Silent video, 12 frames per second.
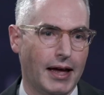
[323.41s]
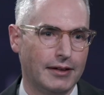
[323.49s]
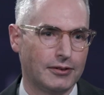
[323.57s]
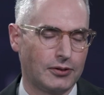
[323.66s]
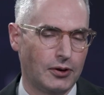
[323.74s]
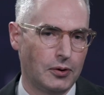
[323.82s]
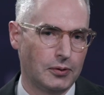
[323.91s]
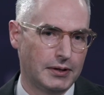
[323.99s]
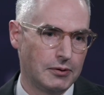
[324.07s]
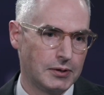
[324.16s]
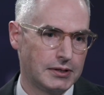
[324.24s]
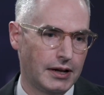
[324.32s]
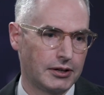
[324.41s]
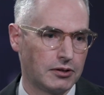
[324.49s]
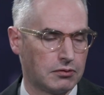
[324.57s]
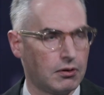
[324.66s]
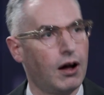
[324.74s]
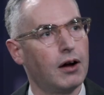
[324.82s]
and so there was nothing
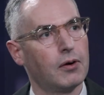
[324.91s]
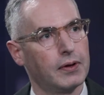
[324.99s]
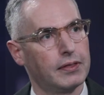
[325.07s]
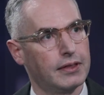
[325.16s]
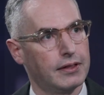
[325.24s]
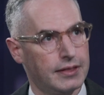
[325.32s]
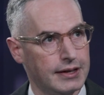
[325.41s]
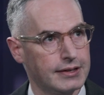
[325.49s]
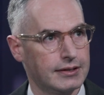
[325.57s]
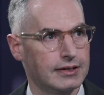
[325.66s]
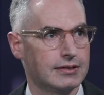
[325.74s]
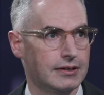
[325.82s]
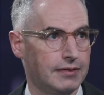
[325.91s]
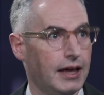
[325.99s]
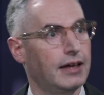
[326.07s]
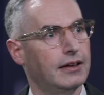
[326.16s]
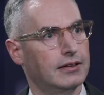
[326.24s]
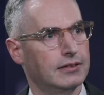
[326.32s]
wrong with the thesis of,
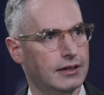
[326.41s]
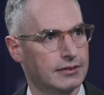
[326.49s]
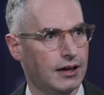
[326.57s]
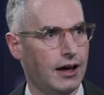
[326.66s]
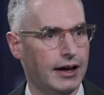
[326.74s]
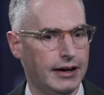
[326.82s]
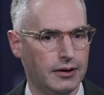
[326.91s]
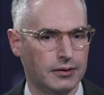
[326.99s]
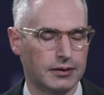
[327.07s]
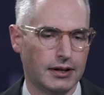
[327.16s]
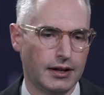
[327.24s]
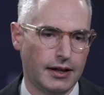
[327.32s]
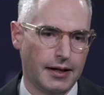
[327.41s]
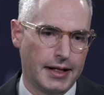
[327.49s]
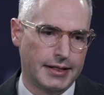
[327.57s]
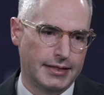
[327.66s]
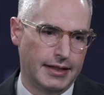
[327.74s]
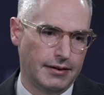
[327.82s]
hey, let's hide out.
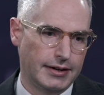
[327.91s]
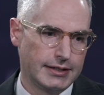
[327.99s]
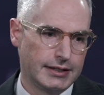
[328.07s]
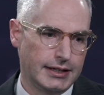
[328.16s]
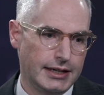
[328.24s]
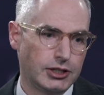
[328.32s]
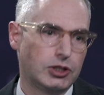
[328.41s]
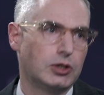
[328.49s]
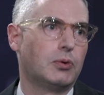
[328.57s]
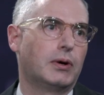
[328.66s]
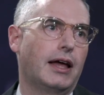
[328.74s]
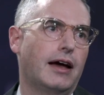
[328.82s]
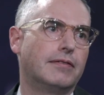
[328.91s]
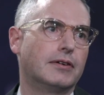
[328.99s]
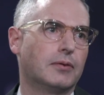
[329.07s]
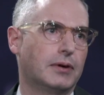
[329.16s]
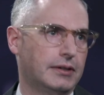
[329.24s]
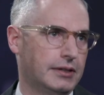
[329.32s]
There is an issue when
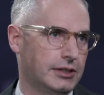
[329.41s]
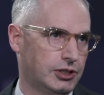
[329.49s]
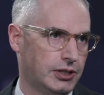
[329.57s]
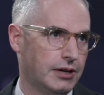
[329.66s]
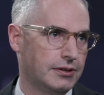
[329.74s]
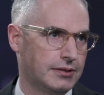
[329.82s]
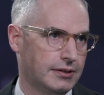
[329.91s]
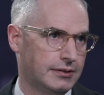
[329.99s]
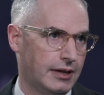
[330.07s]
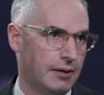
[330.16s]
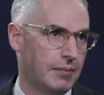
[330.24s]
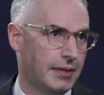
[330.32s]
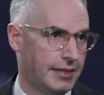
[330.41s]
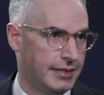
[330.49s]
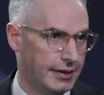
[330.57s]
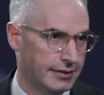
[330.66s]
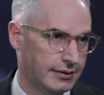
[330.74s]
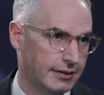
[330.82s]
everyone shares the same
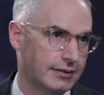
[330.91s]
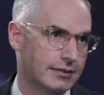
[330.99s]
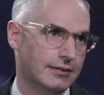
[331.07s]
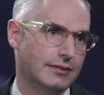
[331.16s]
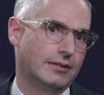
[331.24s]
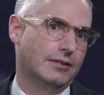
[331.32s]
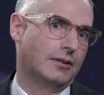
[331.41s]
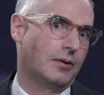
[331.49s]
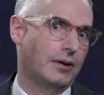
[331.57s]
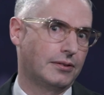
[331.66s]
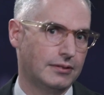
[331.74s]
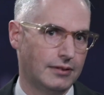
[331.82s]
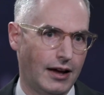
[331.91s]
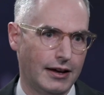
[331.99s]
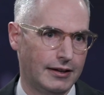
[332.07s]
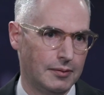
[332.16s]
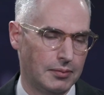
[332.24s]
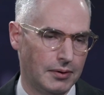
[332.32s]
thesis. And so the question I
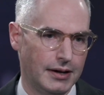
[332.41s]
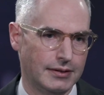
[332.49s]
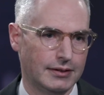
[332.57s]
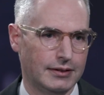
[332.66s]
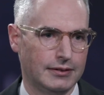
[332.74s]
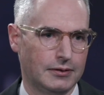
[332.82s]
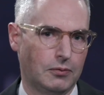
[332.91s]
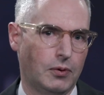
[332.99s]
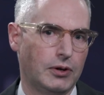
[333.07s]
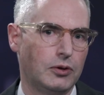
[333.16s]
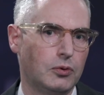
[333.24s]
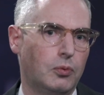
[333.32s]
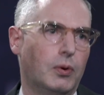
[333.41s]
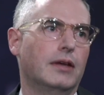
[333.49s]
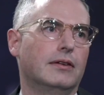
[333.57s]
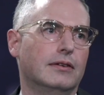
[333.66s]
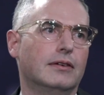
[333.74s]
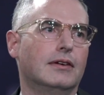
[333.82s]
keep raising is, what do you
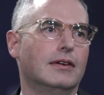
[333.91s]
win